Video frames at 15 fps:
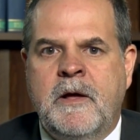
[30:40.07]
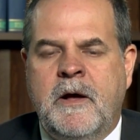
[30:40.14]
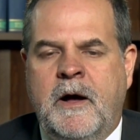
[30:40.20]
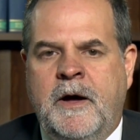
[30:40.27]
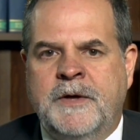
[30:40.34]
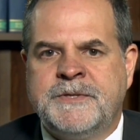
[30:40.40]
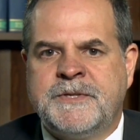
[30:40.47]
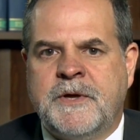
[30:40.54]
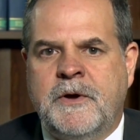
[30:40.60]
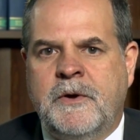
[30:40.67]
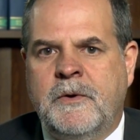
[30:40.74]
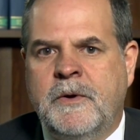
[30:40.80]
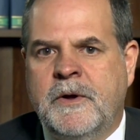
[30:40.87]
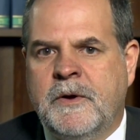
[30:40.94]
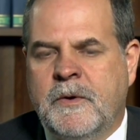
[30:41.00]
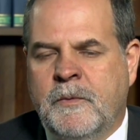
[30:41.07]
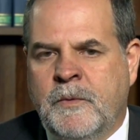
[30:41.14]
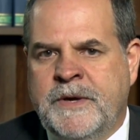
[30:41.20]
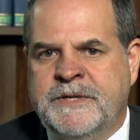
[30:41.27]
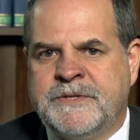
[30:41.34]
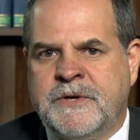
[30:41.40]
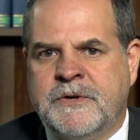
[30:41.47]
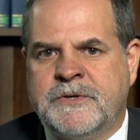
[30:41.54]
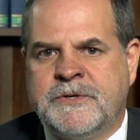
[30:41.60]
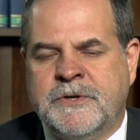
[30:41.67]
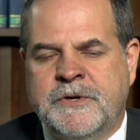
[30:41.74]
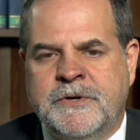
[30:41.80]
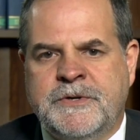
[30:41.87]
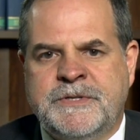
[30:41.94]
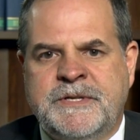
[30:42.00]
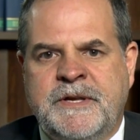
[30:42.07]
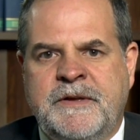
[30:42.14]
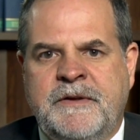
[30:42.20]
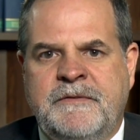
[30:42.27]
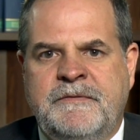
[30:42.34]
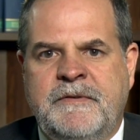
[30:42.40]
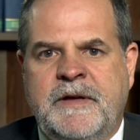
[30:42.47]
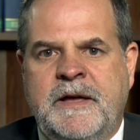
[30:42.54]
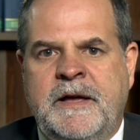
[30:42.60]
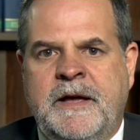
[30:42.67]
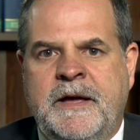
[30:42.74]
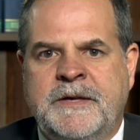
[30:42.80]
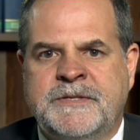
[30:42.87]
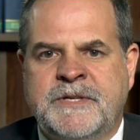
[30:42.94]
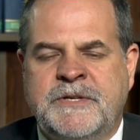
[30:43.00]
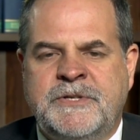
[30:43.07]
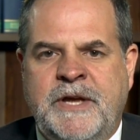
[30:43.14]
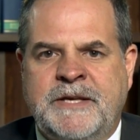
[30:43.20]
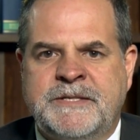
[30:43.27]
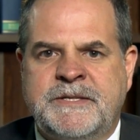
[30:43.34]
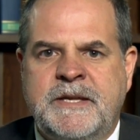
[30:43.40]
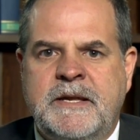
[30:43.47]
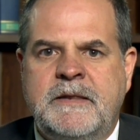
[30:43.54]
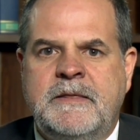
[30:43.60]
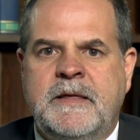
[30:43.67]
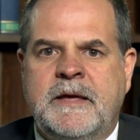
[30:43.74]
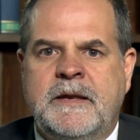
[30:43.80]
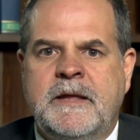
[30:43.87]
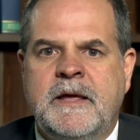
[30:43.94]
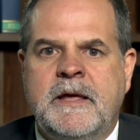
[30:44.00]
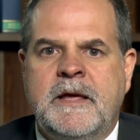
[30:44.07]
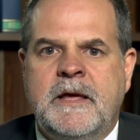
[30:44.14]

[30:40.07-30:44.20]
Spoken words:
Also, researchers have suggested that